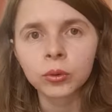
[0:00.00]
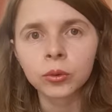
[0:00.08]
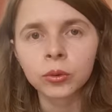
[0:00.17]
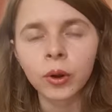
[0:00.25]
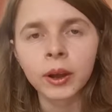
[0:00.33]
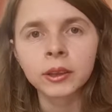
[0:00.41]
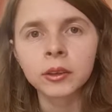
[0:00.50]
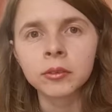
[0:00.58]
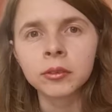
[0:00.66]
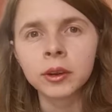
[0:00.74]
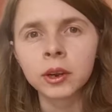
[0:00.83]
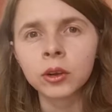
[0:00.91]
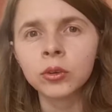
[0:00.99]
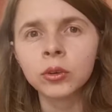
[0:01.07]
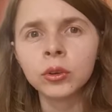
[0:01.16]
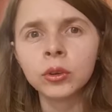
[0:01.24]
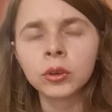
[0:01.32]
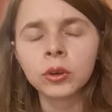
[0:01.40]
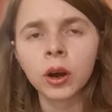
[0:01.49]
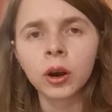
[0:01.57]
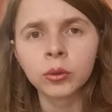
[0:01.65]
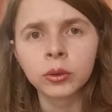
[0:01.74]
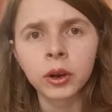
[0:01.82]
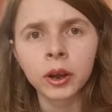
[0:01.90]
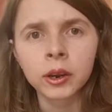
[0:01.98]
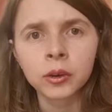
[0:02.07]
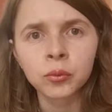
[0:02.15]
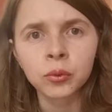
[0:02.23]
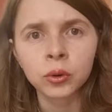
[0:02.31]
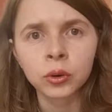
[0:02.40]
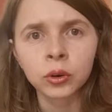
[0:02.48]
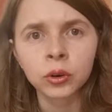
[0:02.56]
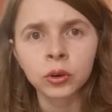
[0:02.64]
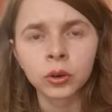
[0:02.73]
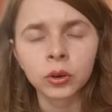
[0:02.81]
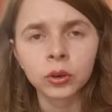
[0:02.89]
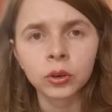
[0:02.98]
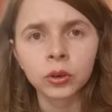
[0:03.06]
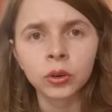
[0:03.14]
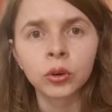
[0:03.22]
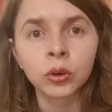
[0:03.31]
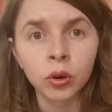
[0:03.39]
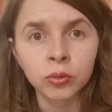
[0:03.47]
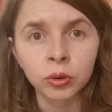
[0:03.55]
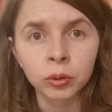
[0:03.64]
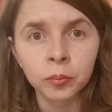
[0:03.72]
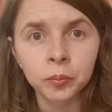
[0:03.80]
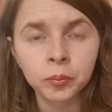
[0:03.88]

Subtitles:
write a very good outline for your novel.